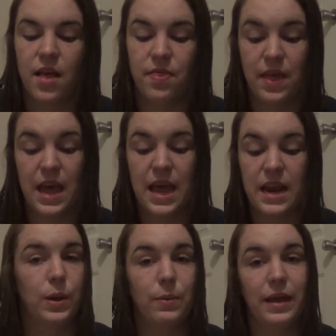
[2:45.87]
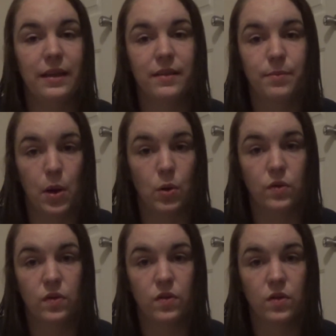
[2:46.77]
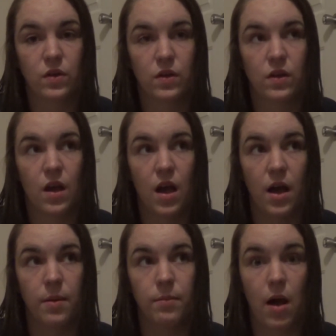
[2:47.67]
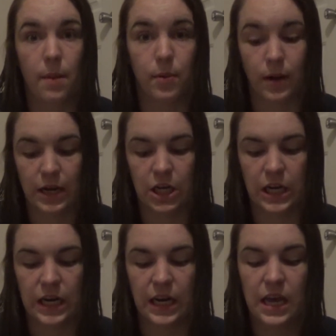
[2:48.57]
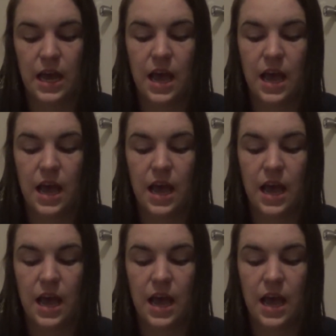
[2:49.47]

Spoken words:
Then 3 weeks post operation,